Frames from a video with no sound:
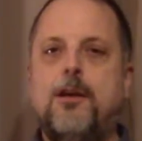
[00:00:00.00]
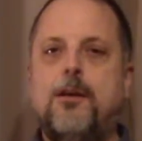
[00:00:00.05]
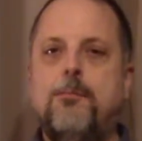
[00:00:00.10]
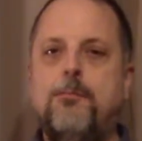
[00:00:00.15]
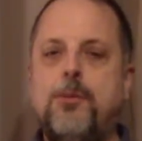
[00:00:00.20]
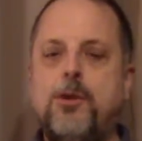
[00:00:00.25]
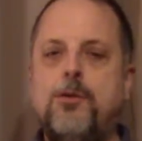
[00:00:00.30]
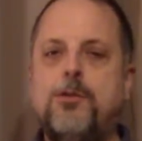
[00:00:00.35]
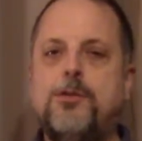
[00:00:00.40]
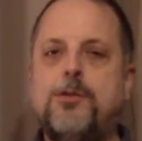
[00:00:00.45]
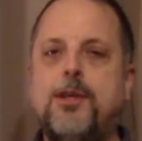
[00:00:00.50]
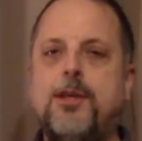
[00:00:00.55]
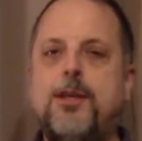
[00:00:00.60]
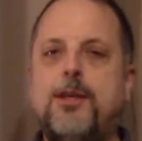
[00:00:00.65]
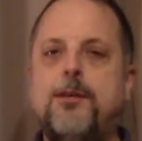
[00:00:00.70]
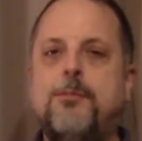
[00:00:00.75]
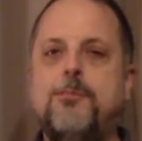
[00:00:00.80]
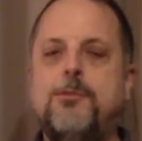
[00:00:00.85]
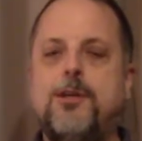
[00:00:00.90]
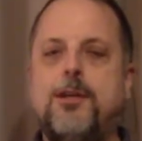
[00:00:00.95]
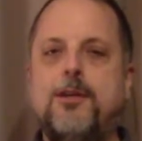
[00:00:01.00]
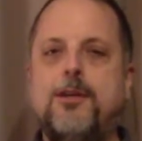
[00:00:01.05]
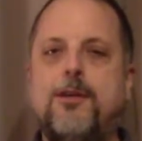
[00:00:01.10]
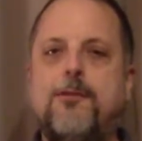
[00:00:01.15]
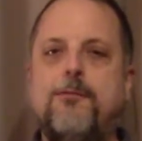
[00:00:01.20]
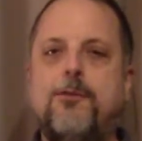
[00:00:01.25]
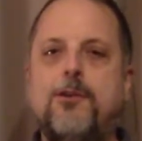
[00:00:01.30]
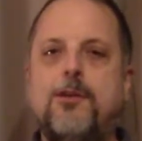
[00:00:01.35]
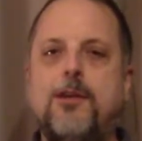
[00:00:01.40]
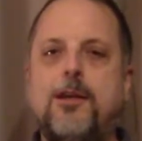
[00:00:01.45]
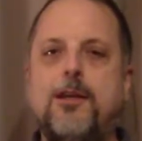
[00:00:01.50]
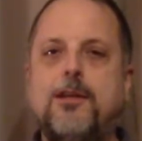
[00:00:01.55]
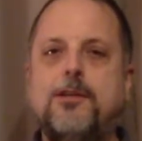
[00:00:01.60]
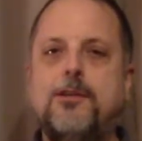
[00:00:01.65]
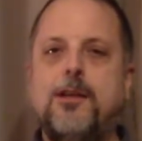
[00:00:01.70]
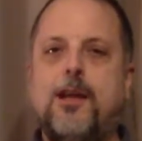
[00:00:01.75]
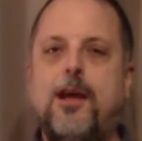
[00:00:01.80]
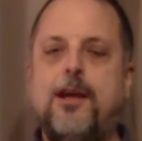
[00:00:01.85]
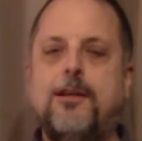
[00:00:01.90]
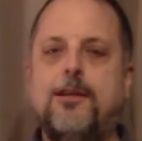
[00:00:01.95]
museums and different things
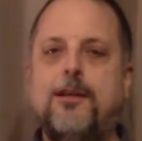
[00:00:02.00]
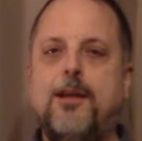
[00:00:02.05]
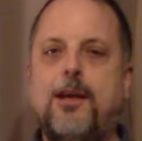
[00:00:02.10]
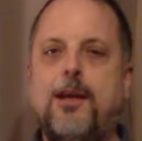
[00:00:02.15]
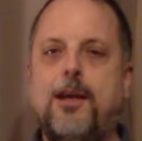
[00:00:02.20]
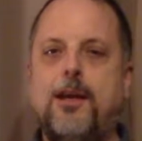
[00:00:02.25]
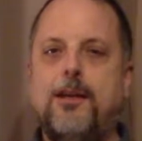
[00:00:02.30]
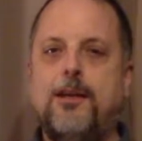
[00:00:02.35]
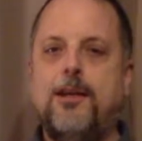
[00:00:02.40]
like that.